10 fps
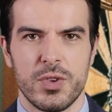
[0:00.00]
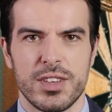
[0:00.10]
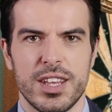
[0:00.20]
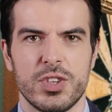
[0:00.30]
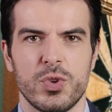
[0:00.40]

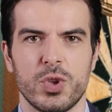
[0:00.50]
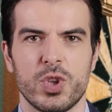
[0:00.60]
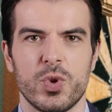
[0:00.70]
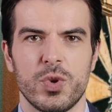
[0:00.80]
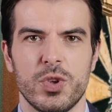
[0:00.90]
League to
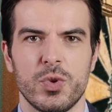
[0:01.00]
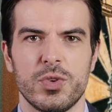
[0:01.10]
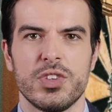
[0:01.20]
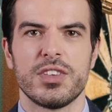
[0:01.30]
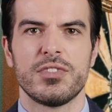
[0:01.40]
ensure
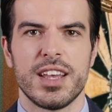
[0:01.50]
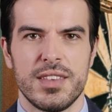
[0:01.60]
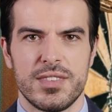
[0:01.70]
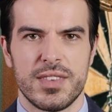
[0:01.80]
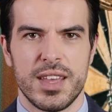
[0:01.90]
Lewis
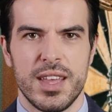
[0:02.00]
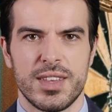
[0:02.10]
advanced